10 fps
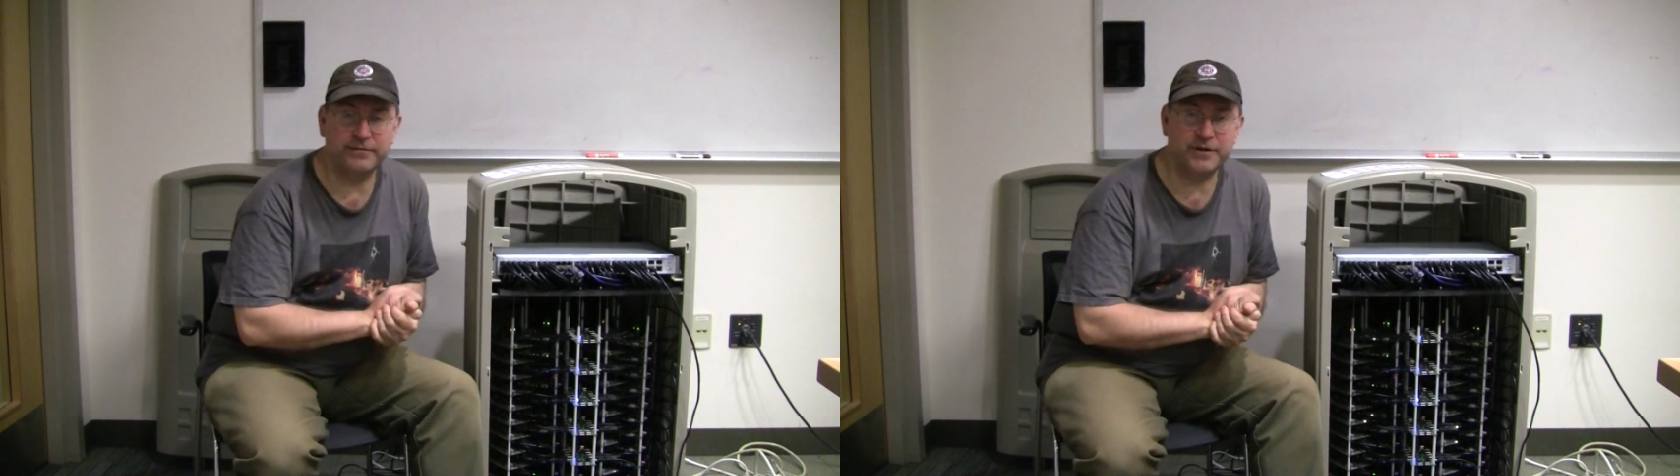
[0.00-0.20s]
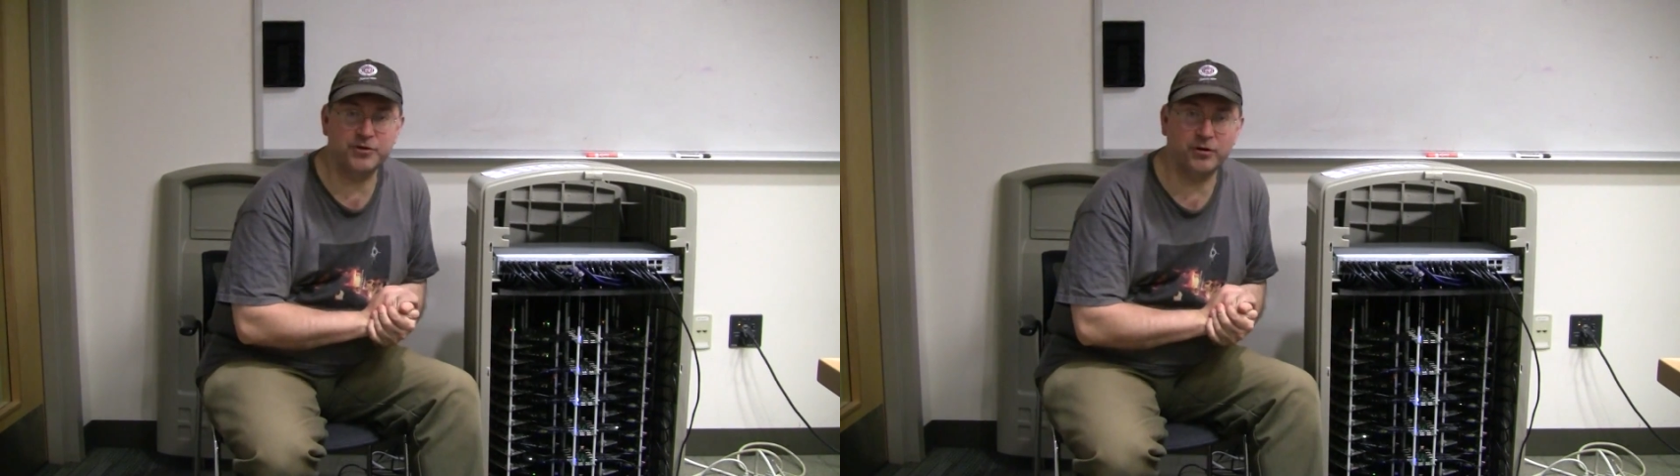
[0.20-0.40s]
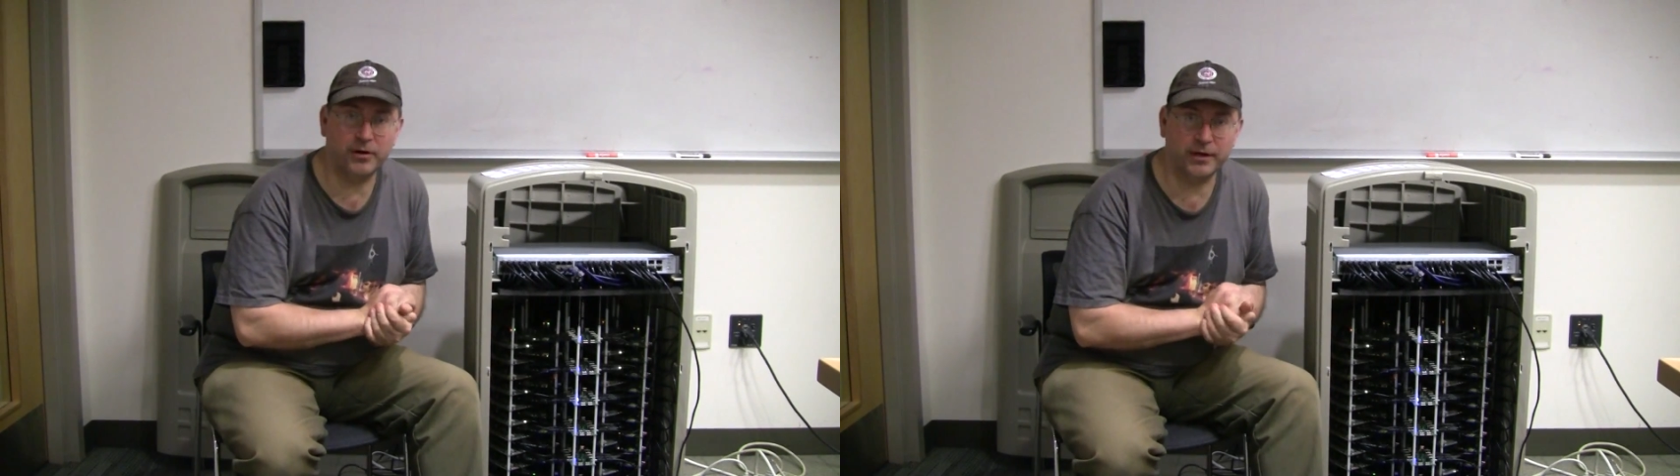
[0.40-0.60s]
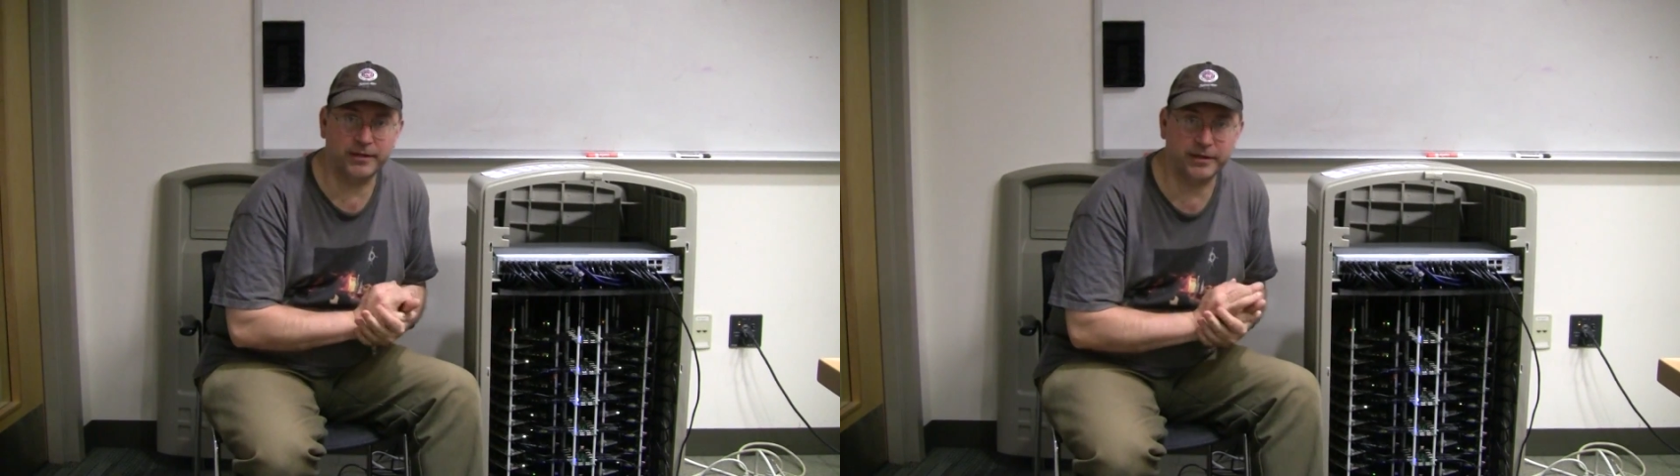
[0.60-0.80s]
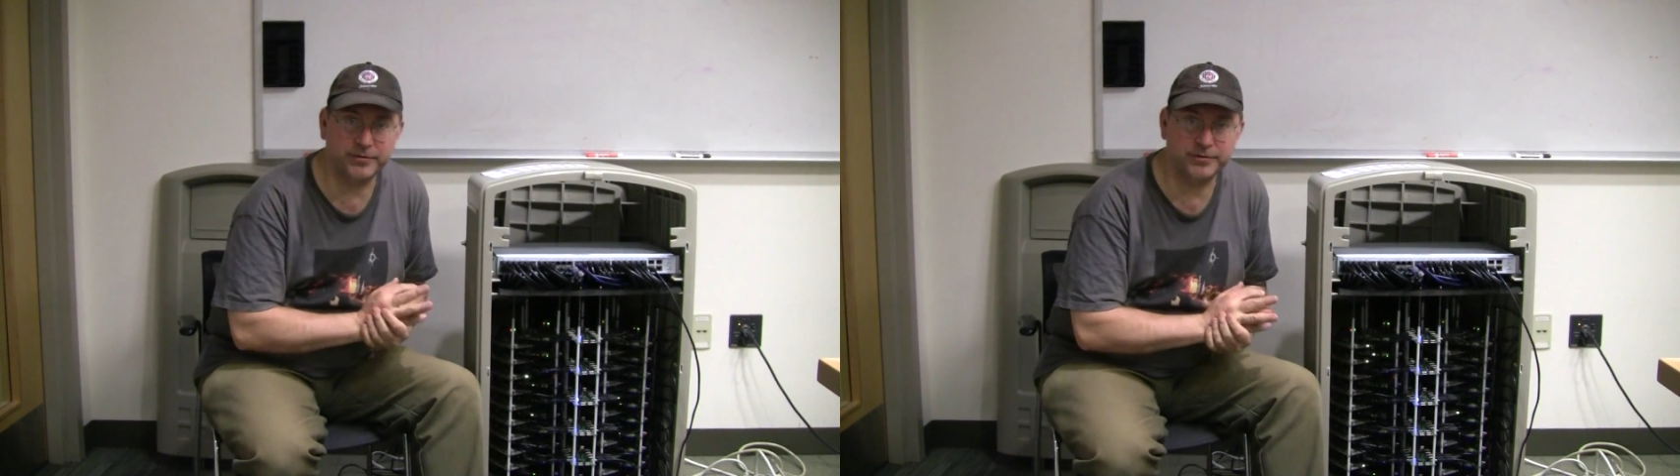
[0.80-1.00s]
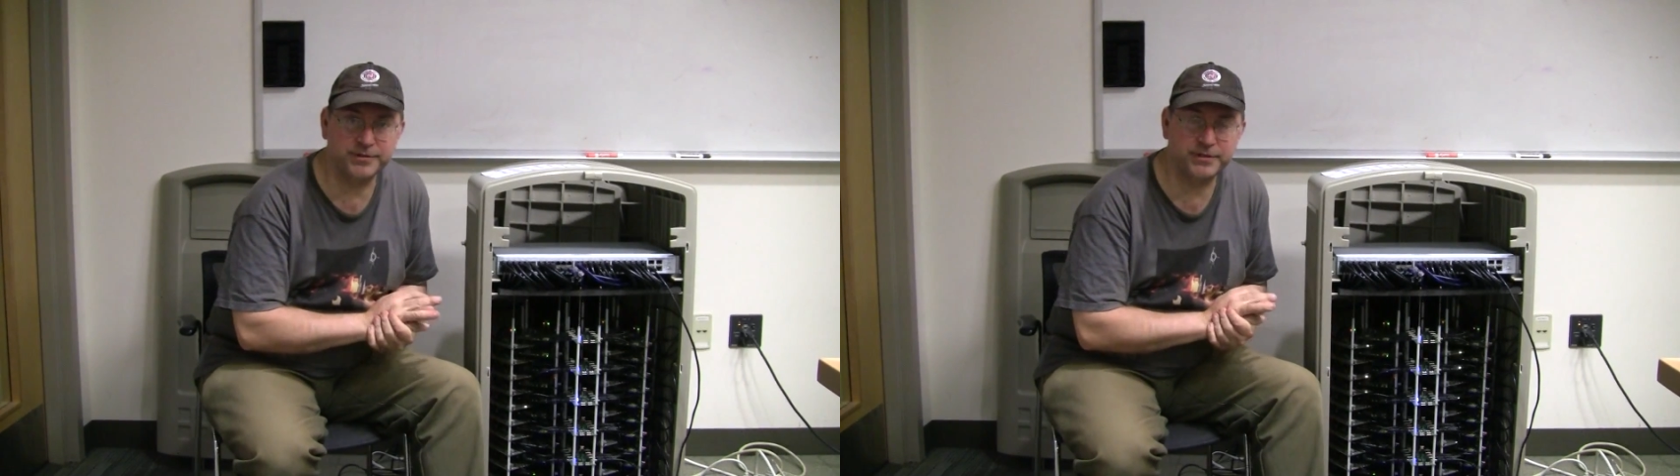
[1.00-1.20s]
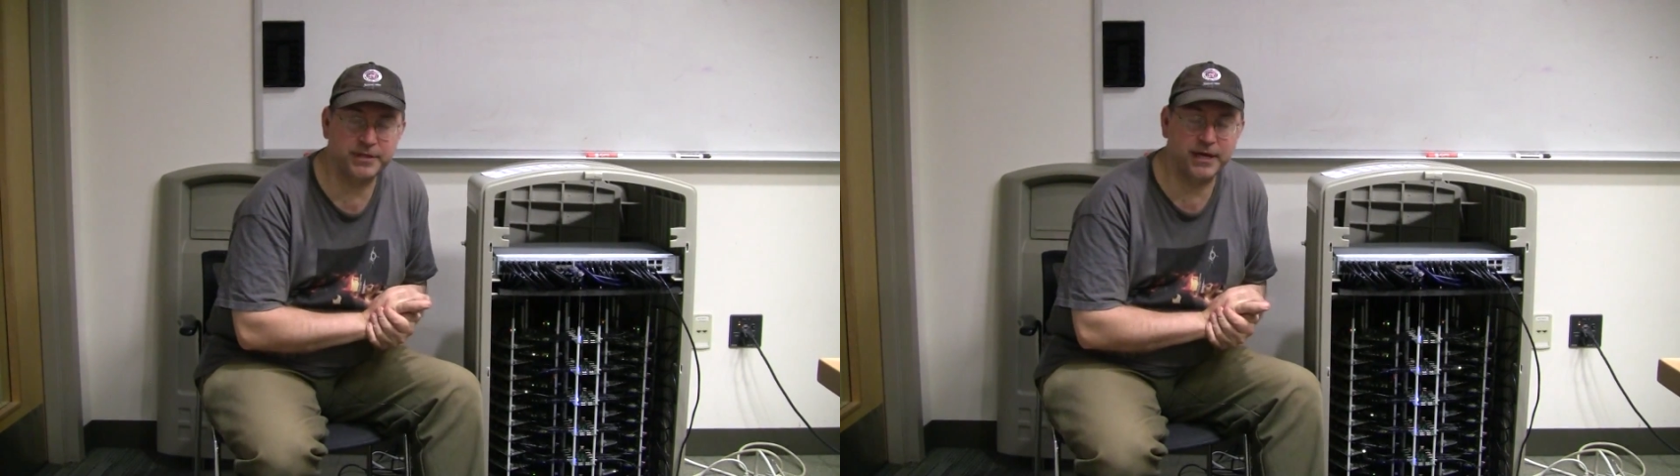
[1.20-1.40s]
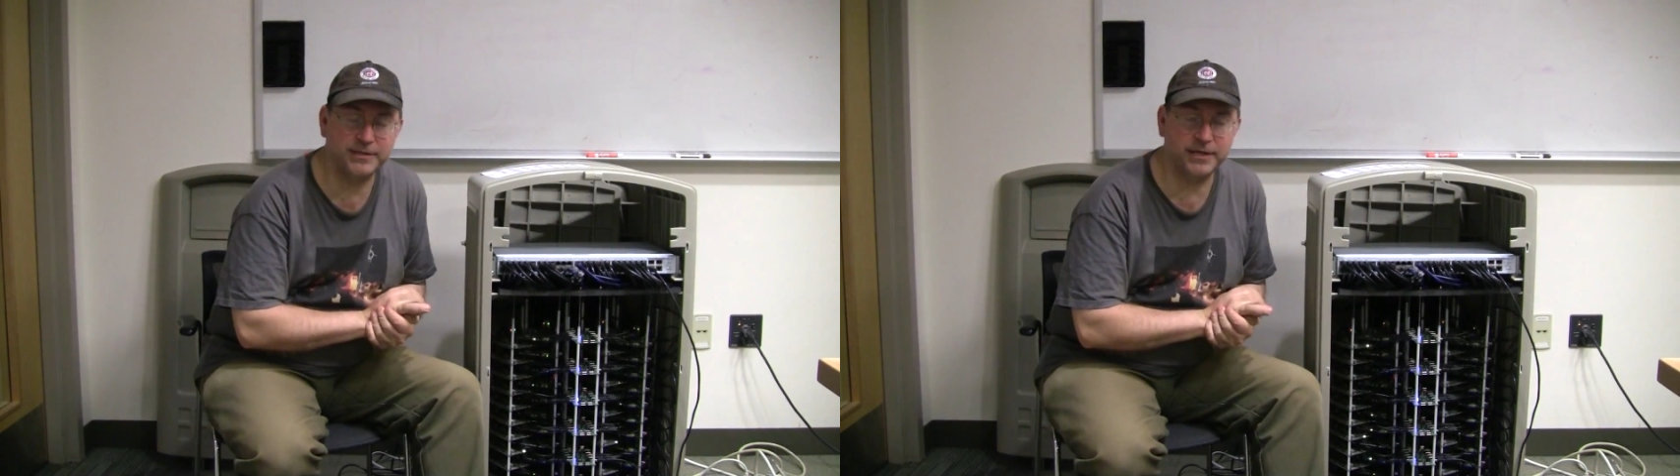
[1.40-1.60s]
conventional architectures,
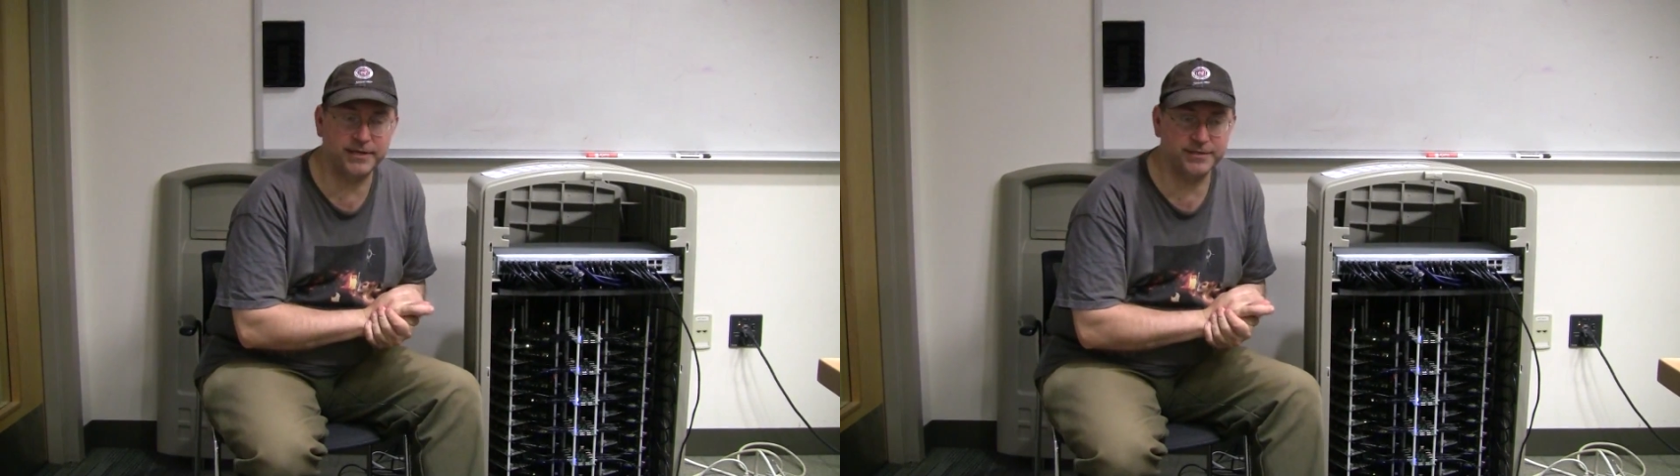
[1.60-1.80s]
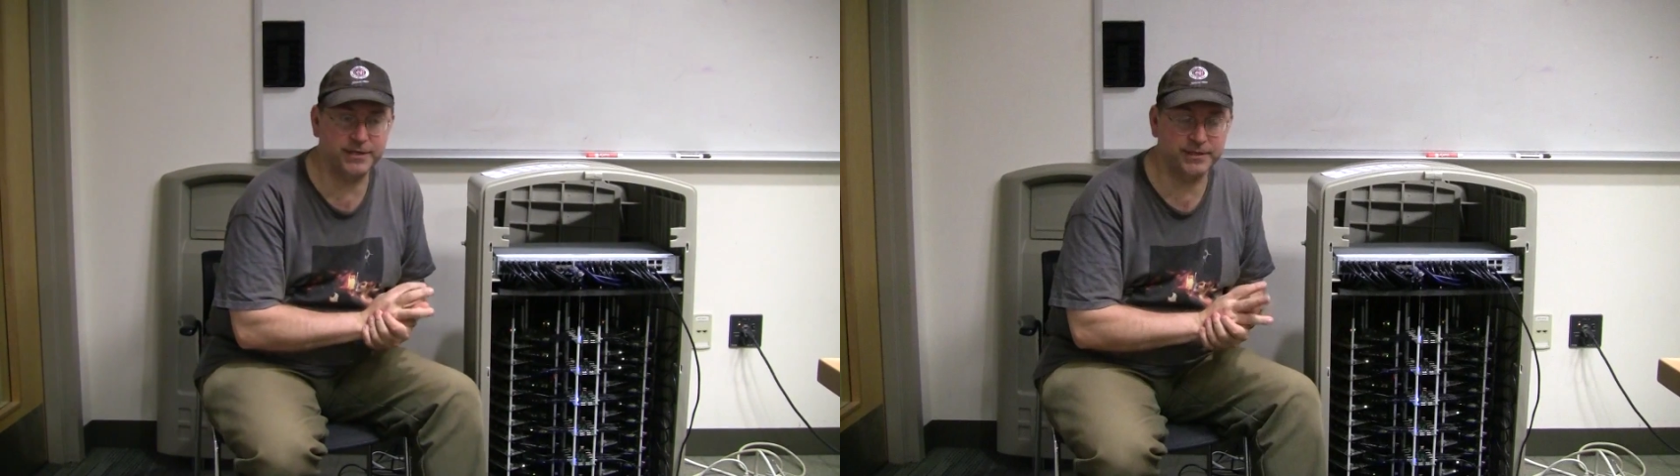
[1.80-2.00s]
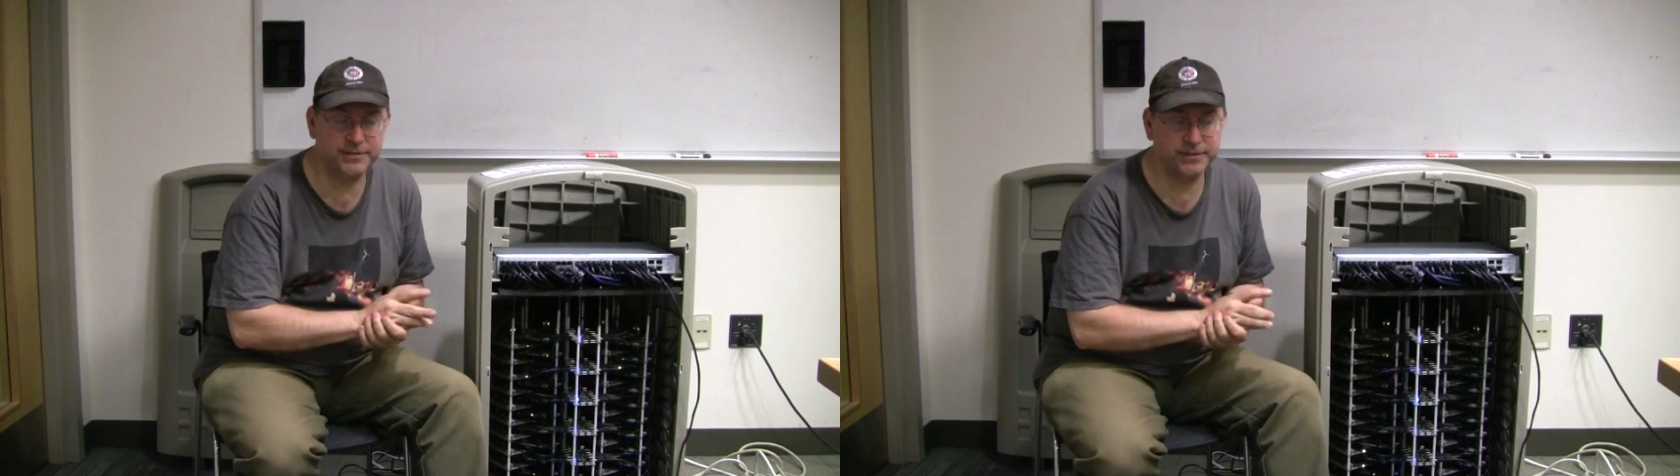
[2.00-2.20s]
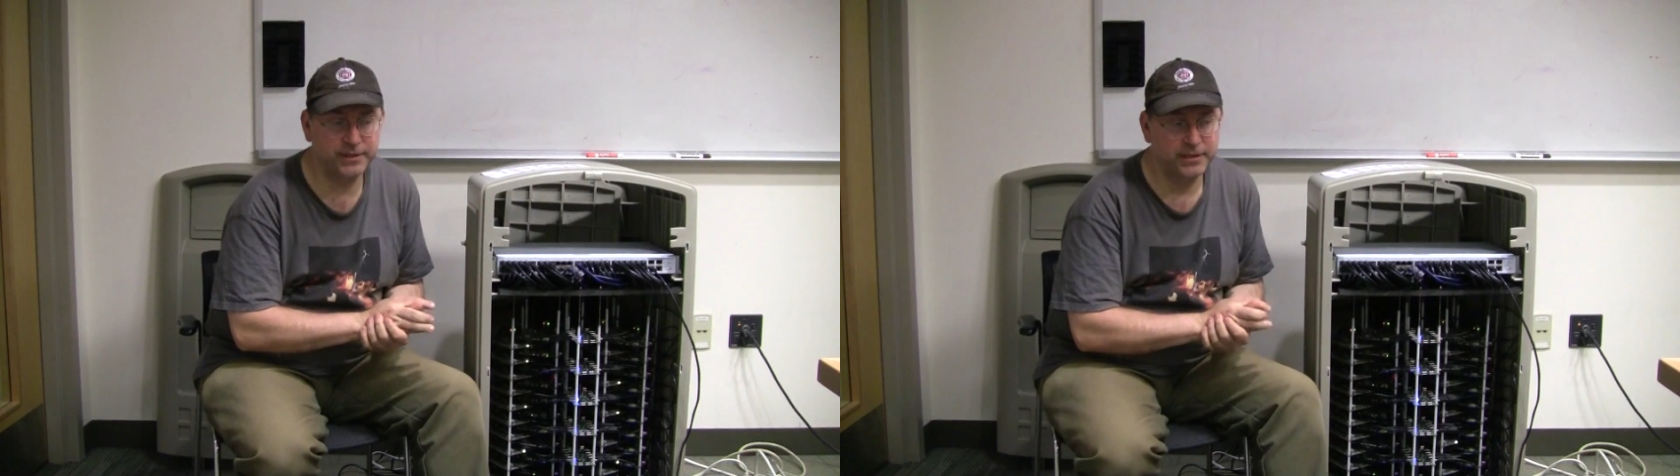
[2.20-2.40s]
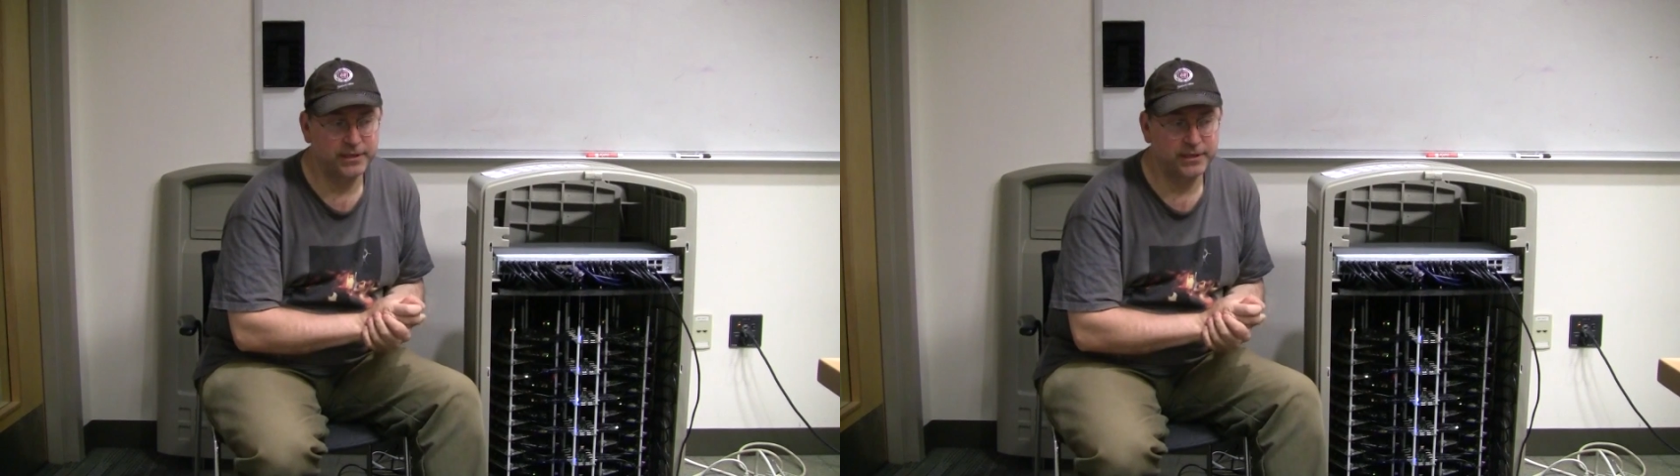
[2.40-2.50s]
the x86,